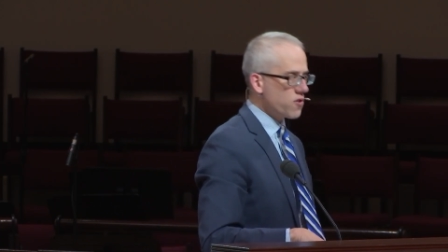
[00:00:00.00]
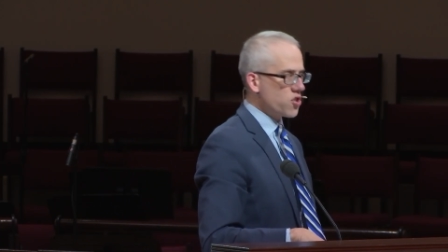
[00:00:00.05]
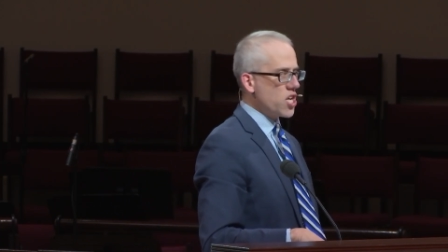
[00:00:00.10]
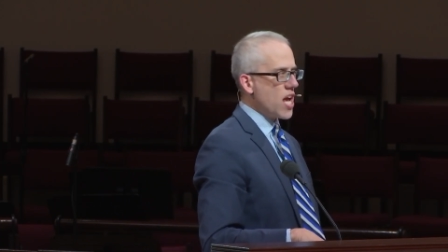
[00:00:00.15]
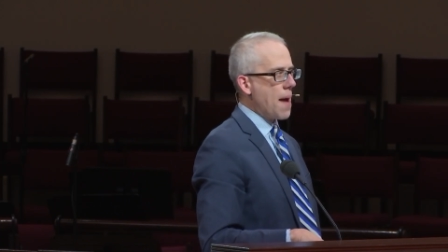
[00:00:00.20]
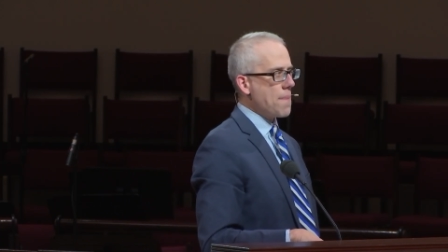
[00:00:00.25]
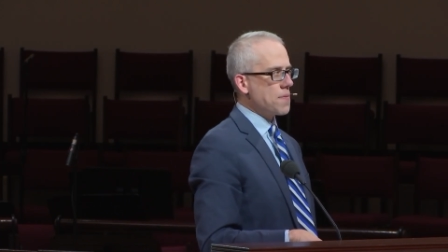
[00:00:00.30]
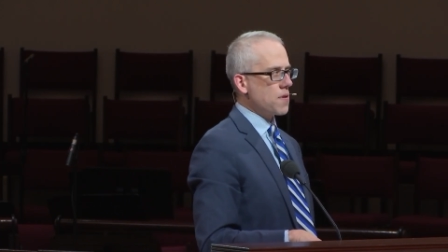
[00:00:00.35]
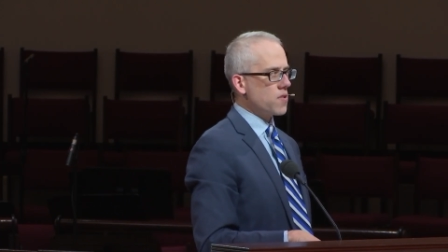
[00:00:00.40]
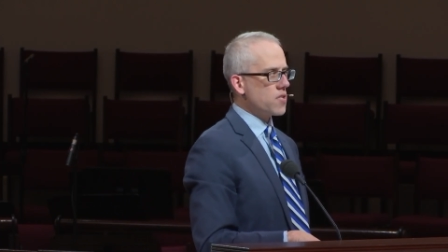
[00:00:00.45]
of
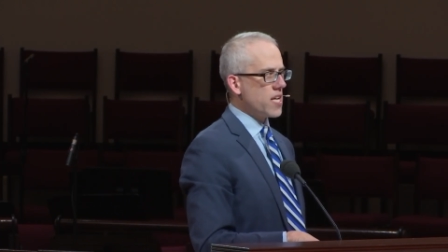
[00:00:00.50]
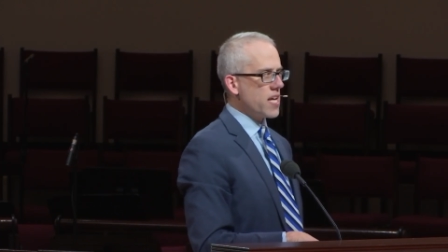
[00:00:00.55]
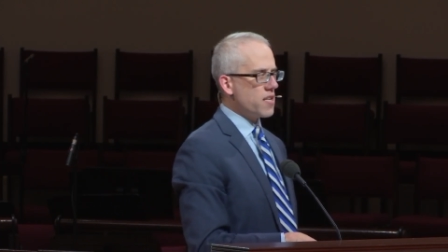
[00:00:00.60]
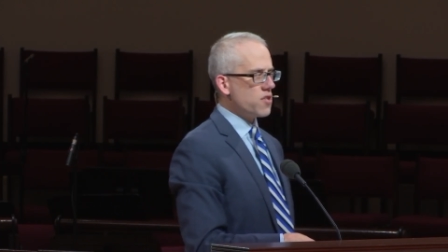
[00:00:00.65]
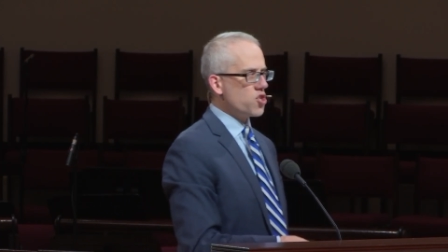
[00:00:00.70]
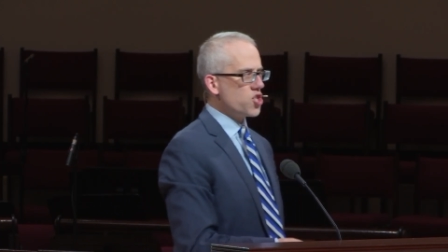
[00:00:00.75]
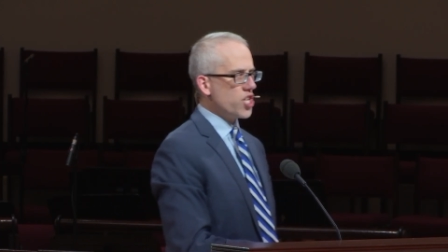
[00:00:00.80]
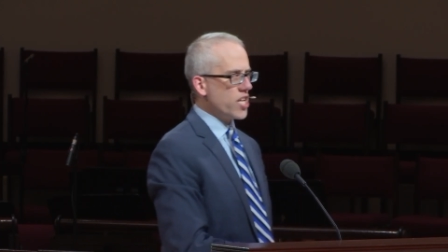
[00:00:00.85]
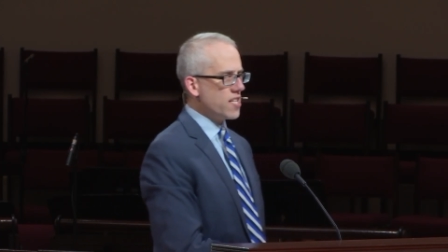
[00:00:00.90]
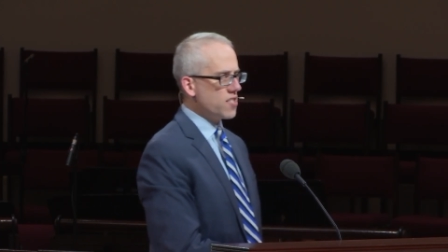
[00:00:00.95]
chapter
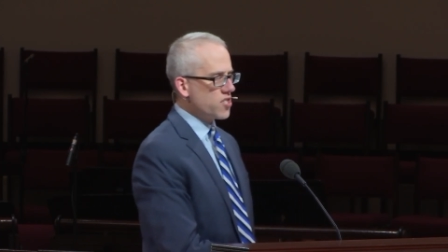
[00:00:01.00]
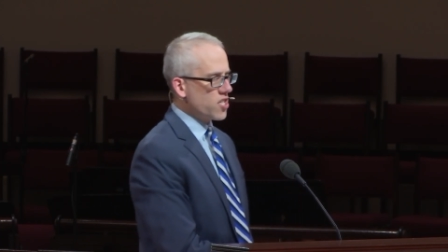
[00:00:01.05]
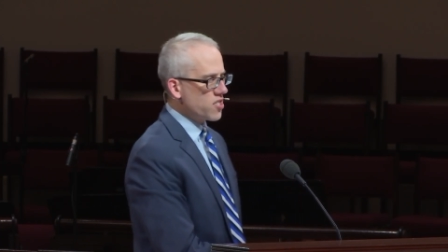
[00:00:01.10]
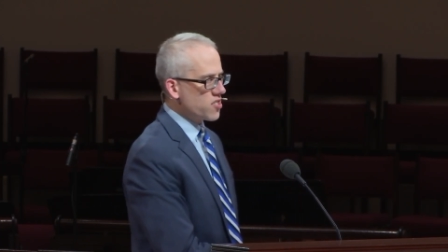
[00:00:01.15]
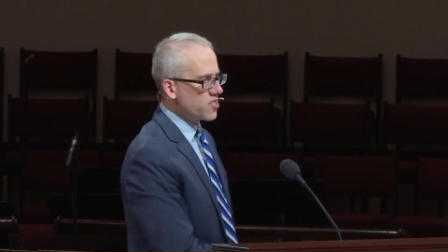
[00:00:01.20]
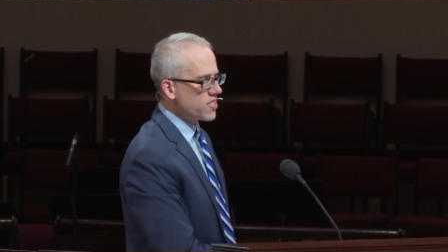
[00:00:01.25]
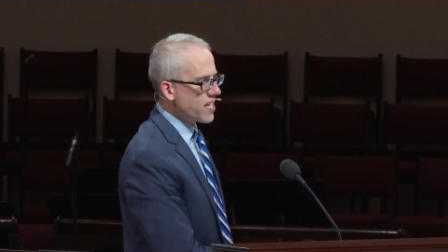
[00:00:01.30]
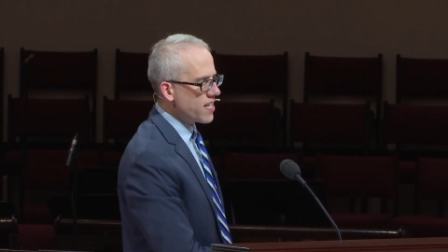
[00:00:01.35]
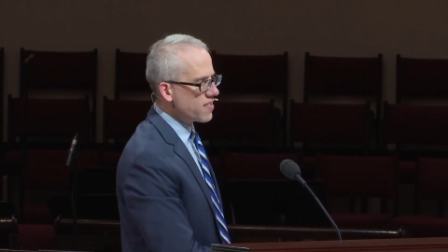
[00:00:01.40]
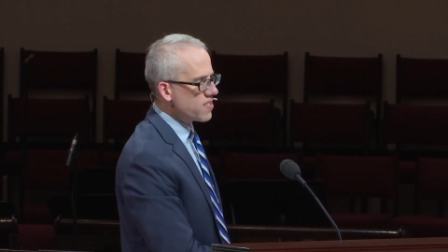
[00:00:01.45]
10, Jesus
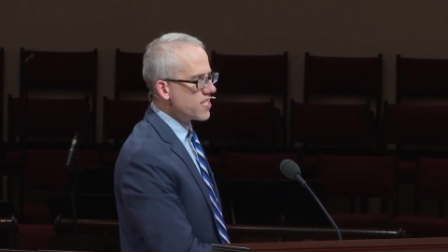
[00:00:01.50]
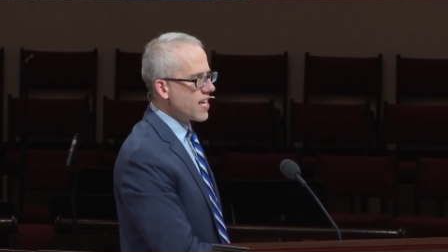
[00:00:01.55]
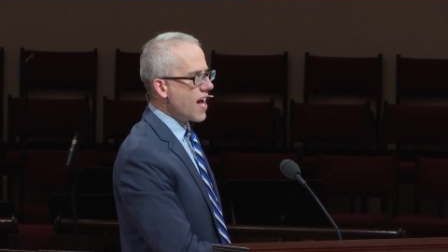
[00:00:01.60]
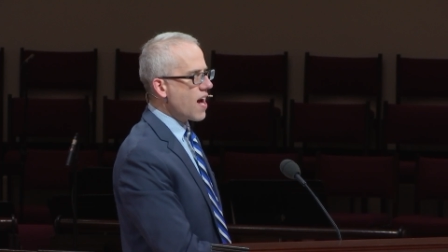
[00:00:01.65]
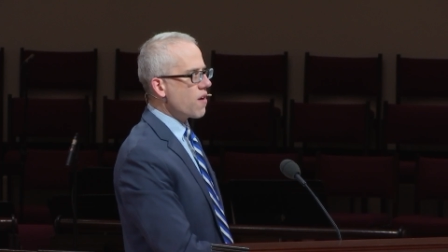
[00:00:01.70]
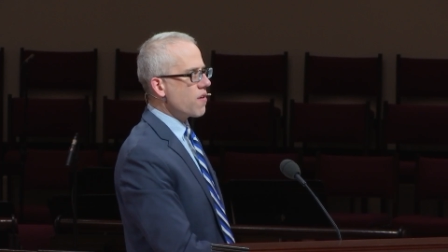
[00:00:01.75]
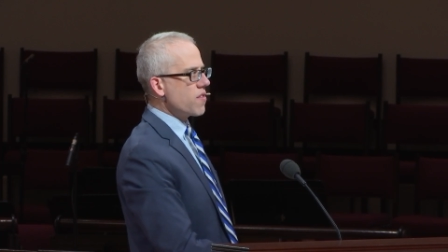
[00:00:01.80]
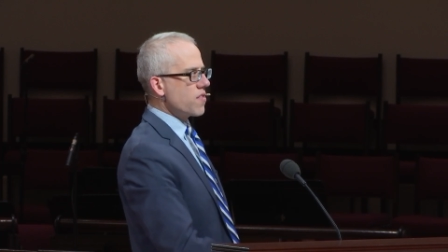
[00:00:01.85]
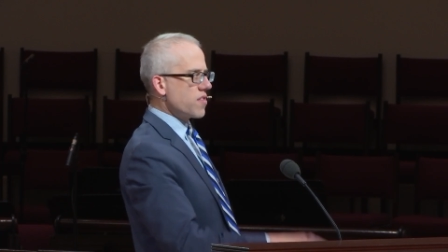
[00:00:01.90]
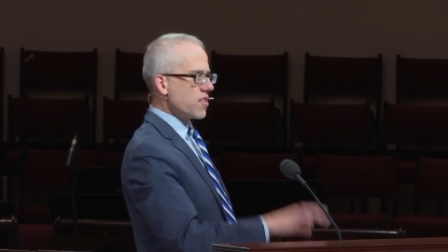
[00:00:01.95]
sends
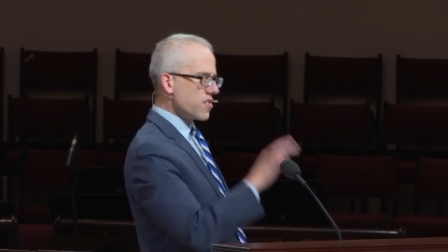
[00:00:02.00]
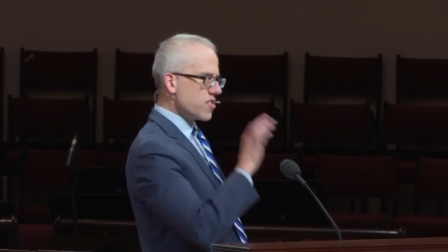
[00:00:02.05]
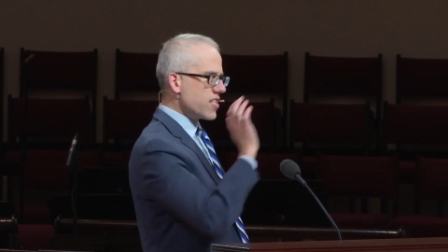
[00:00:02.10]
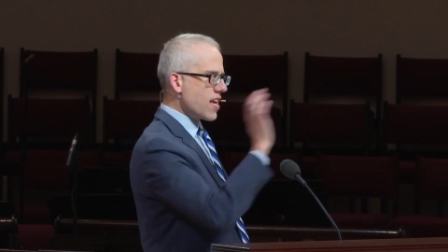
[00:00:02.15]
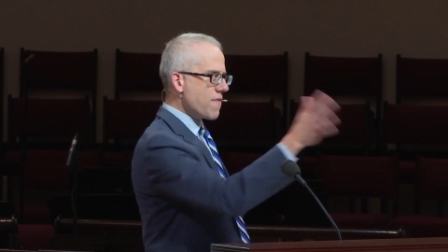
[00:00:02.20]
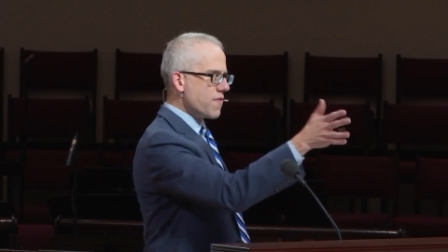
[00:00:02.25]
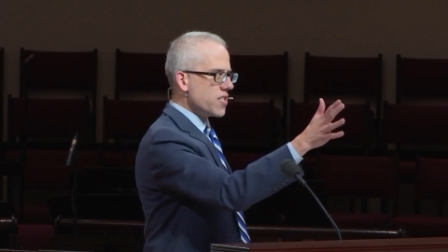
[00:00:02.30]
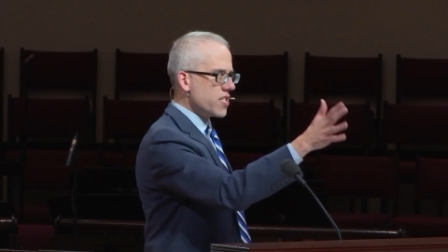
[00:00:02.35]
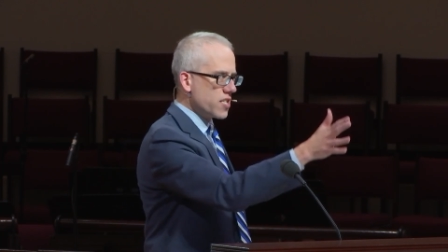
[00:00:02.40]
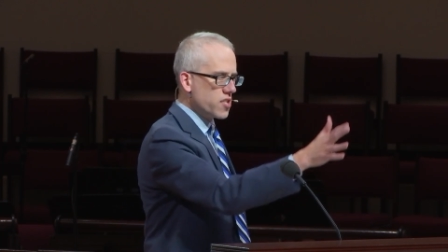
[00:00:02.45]
out the
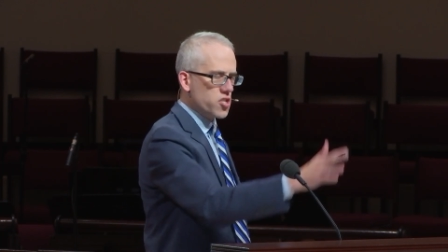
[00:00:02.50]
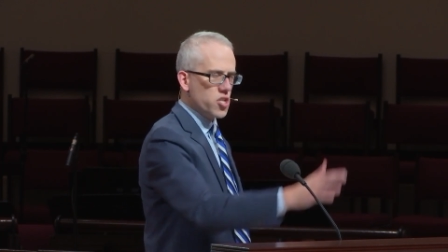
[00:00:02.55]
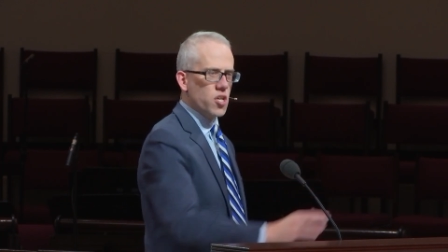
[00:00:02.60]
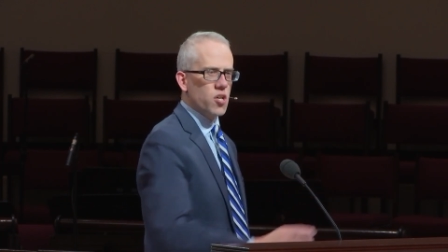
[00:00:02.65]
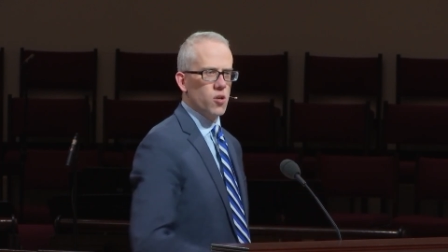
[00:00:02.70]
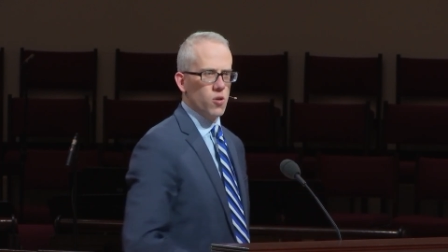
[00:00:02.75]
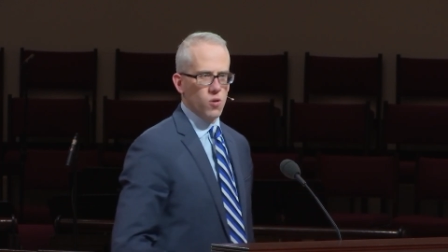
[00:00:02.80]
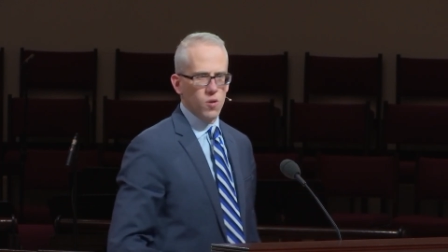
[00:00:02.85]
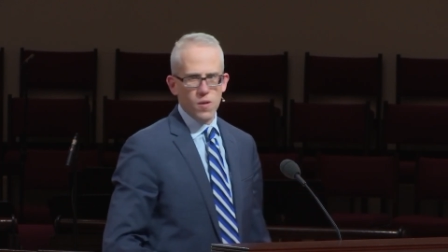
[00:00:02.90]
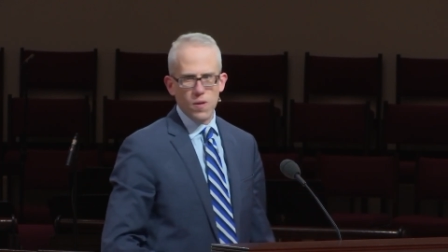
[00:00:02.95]

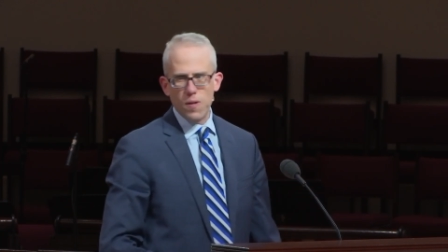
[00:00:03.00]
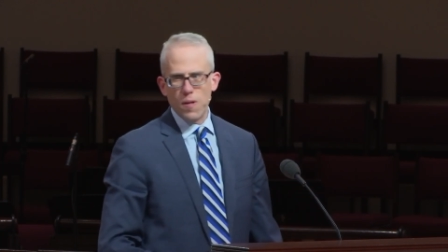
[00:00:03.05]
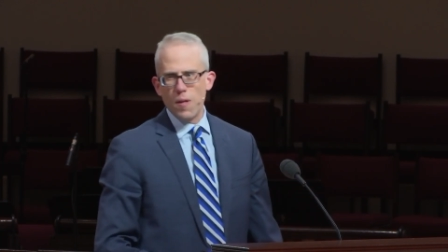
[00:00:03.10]
72.